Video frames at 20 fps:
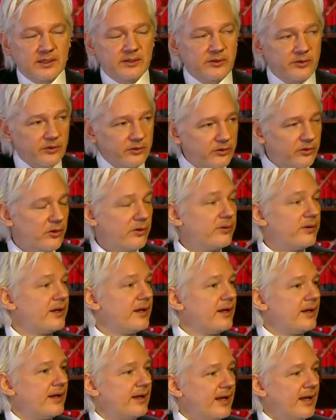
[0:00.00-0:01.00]
In
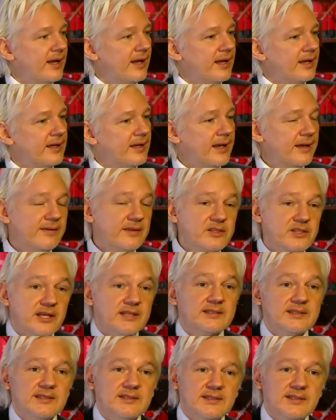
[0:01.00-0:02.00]
the
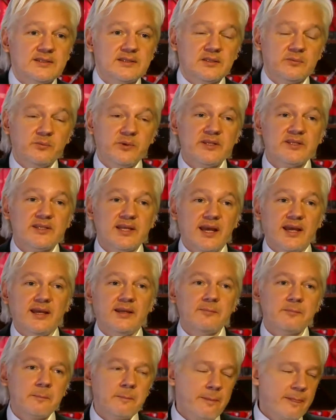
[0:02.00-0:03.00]
justice system, we
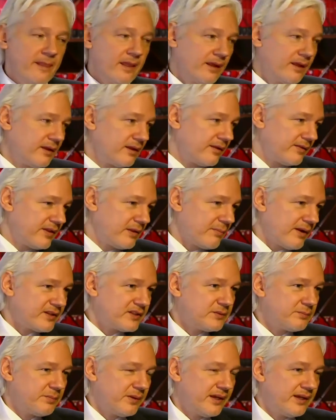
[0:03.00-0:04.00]
say there
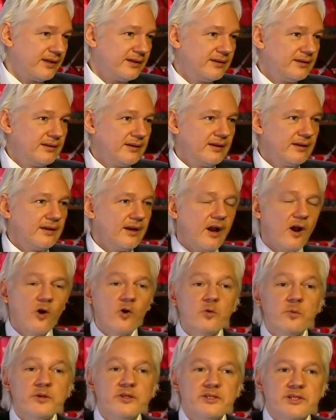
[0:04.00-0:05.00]
must be
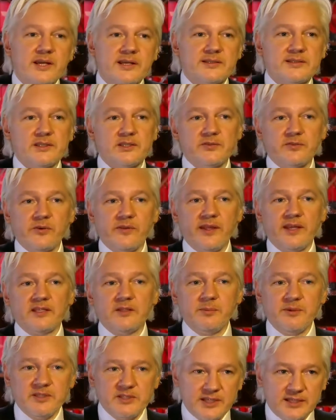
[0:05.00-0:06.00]
open justice for there
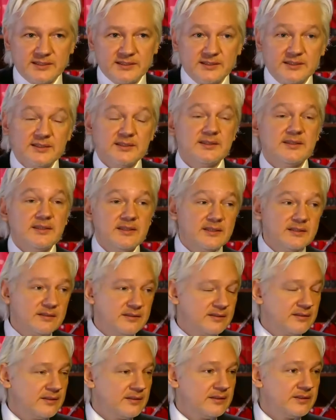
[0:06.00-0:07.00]
to be justice.
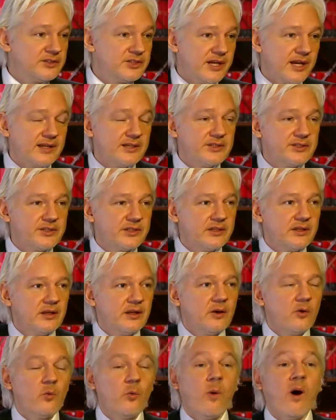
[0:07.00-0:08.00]
The judge,
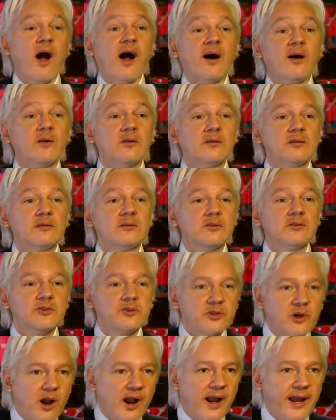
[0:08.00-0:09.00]
while
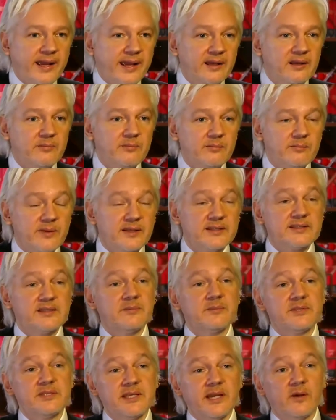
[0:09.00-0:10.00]
trying, must
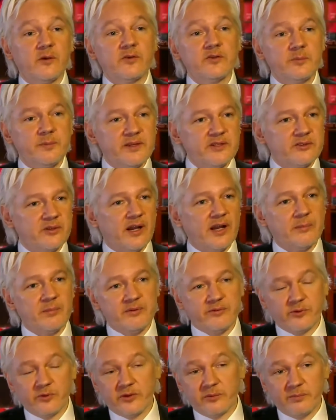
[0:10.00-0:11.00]
themselves be tried
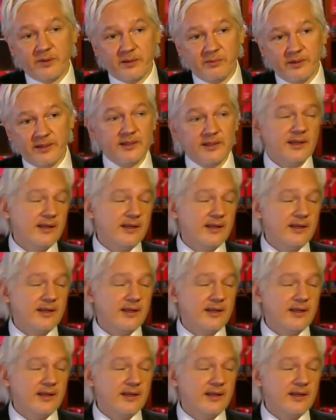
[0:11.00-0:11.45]
before the public.